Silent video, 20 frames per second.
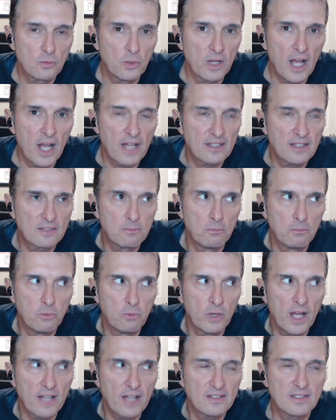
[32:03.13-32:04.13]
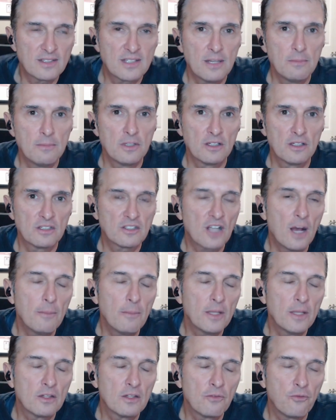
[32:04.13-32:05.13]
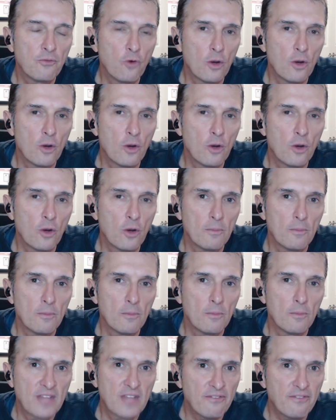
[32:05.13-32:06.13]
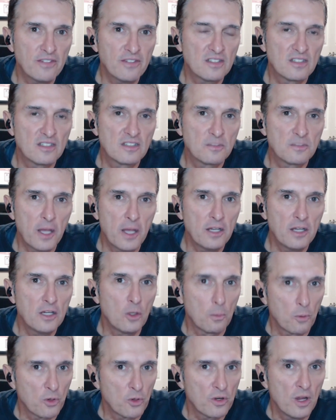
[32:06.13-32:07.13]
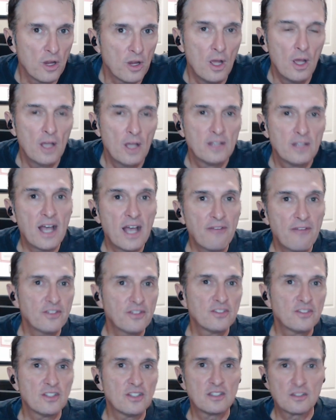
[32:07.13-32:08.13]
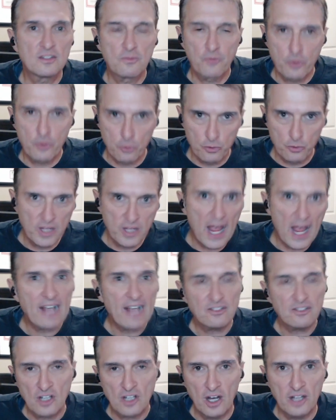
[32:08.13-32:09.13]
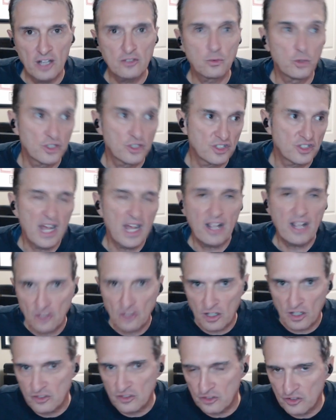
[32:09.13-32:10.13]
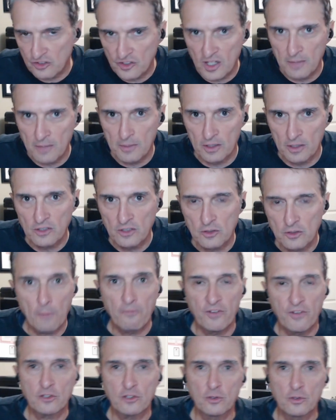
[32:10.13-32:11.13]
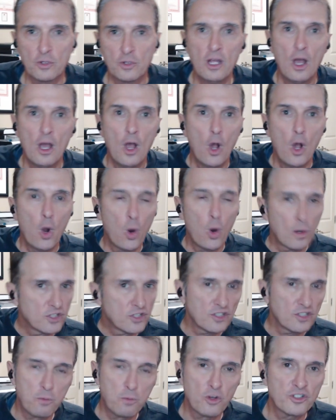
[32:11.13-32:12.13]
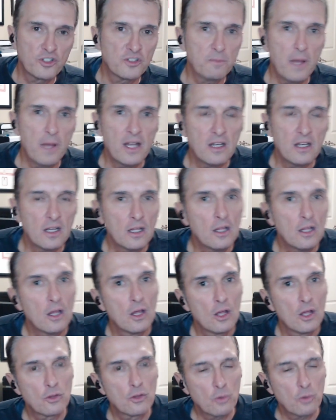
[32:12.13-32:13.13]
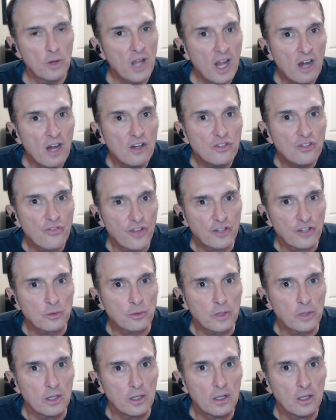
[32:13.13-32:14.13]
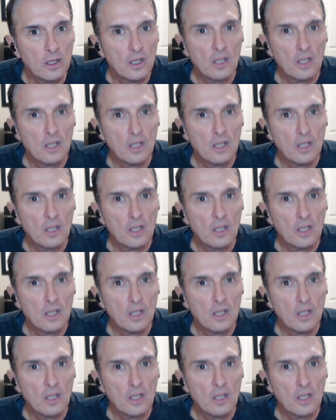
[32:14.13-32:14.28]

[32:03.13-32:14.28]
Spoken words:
We got stimulus coming in the form of deficit spending or more deficits through tax cuts, which tax cuts are stimulus through Trump victory, or just more spending through a Harris victory.